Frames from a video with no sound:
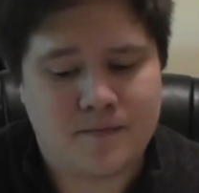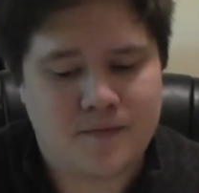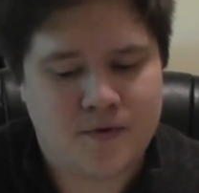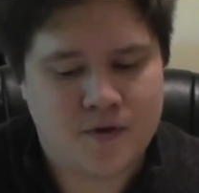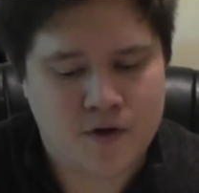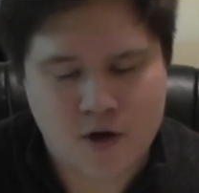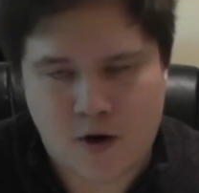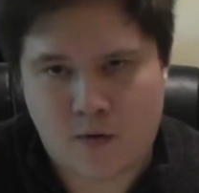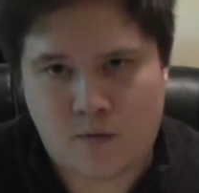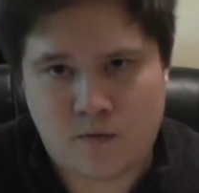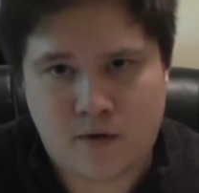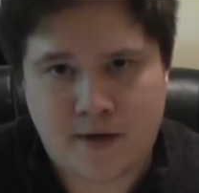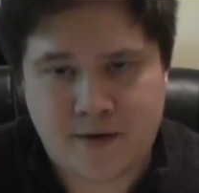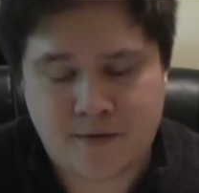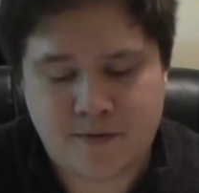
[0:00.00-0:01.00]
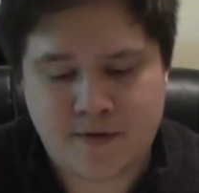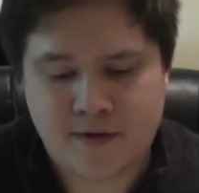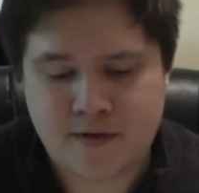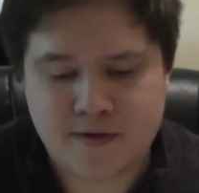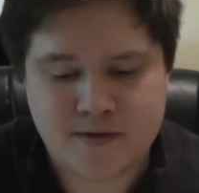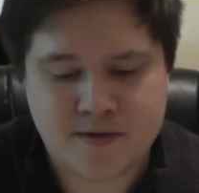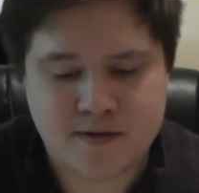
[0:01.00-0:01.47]
No, I don't think
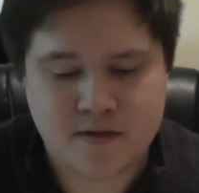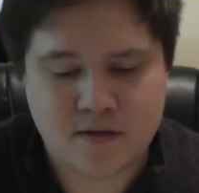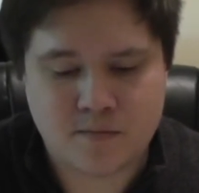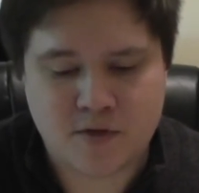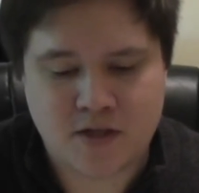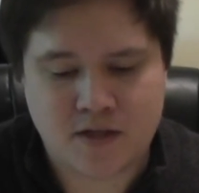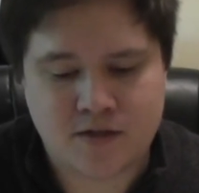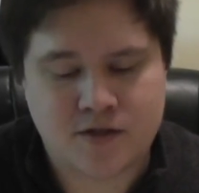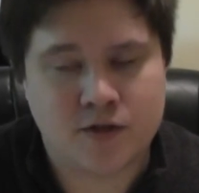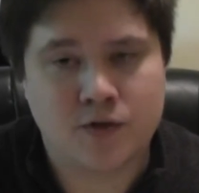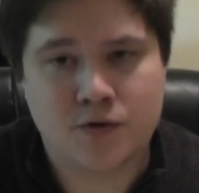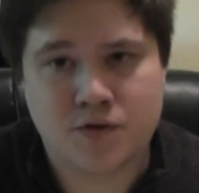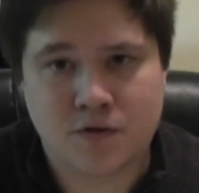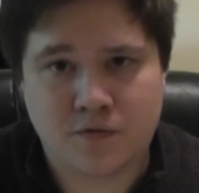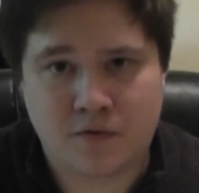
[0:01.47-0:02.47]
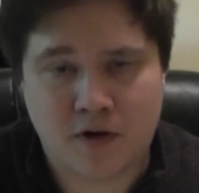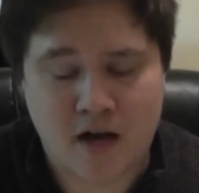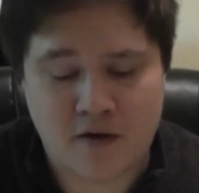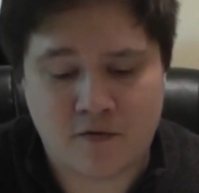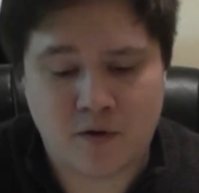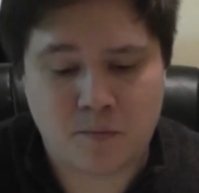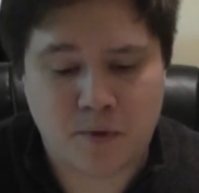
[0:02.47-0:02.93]
this is going to be a solution for
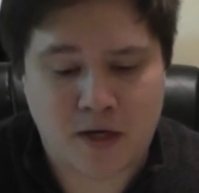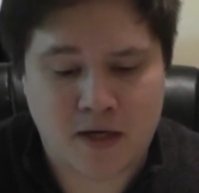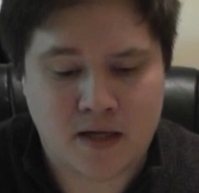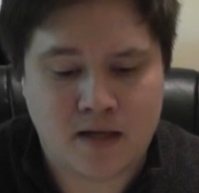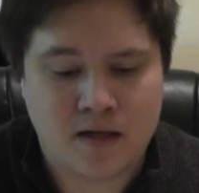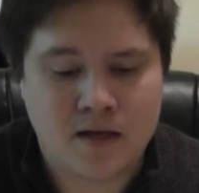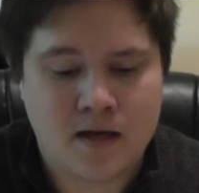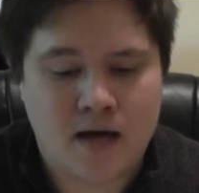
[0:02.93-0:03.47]
everybody.